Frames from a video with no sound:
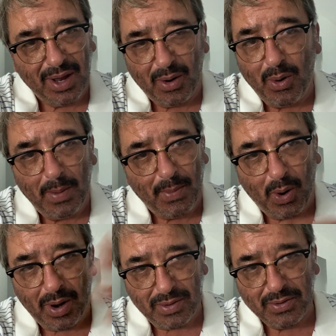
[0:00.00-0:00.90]
or
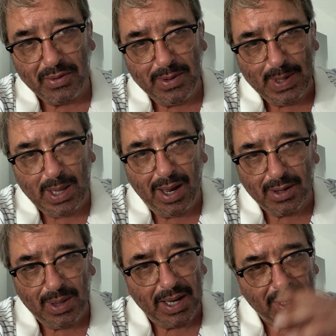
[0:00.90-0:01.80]
more, or even longer,
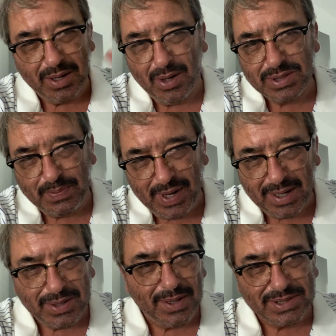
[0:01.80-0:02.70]
like
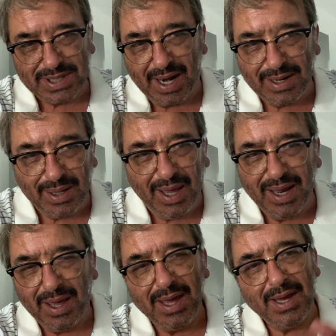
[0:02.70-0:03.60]
Jacotepec, the other side of the lake,